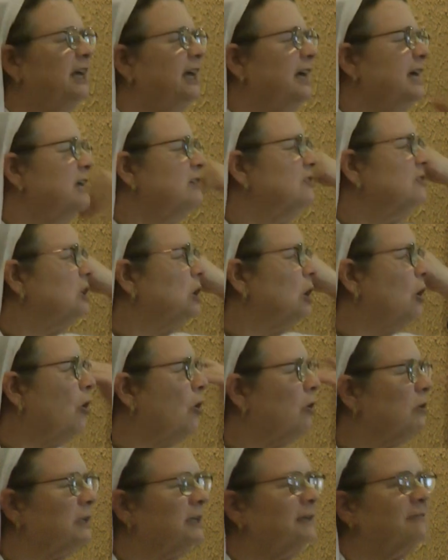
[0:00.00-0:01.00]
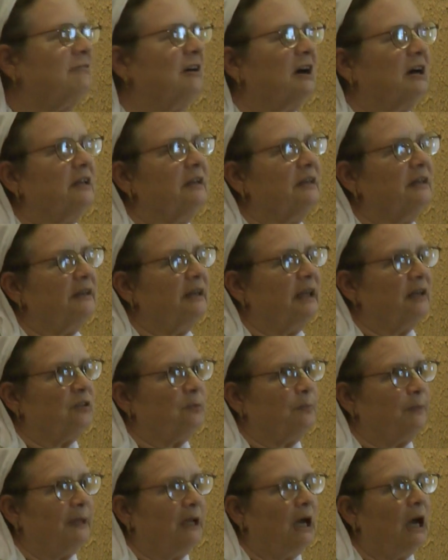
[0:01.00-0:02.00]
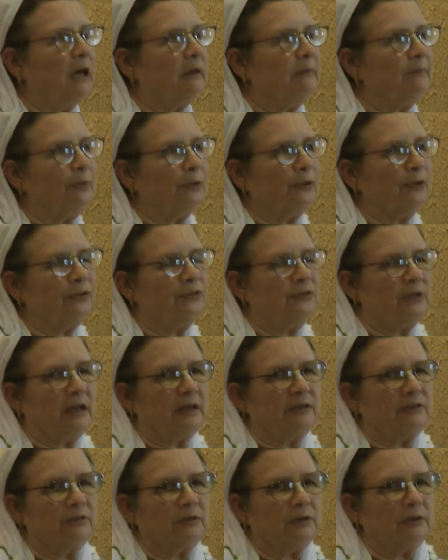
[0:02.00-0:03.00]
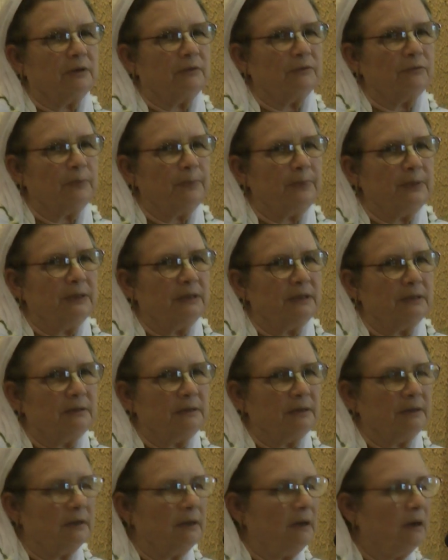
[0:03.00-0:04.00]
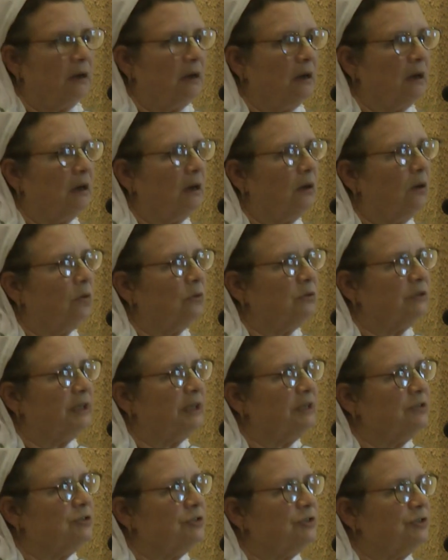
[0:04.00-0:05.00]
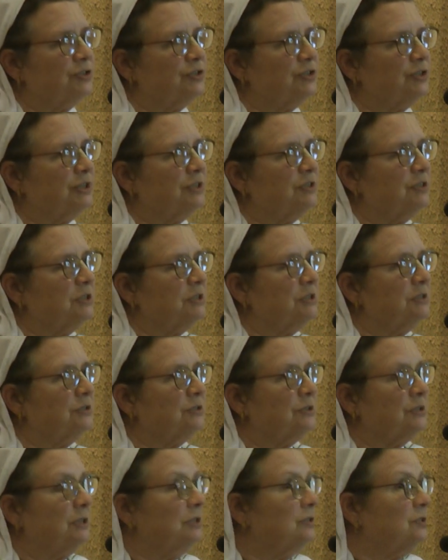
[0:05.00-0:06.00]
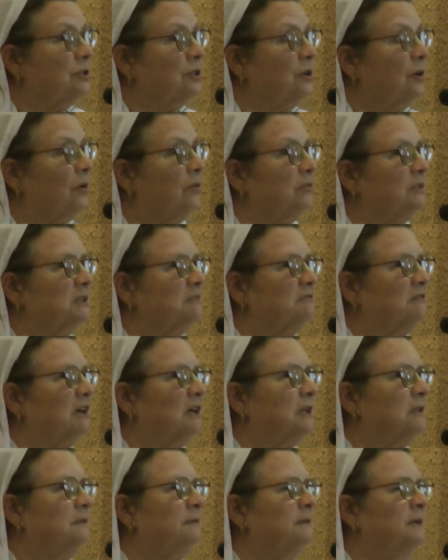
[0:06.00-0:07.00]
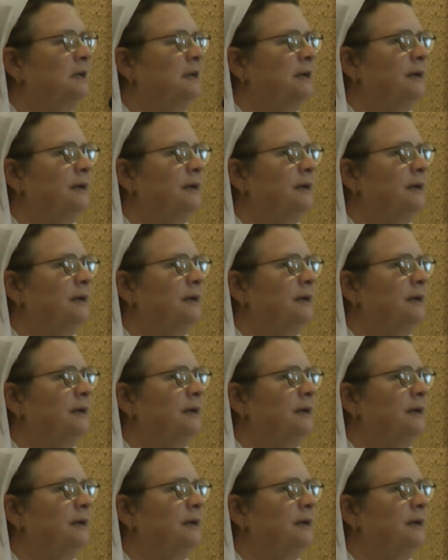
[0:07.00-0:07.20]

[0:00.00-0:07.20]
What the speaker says: He's the only one that's beyond birth, death, repeated old age and disease. He's the only one.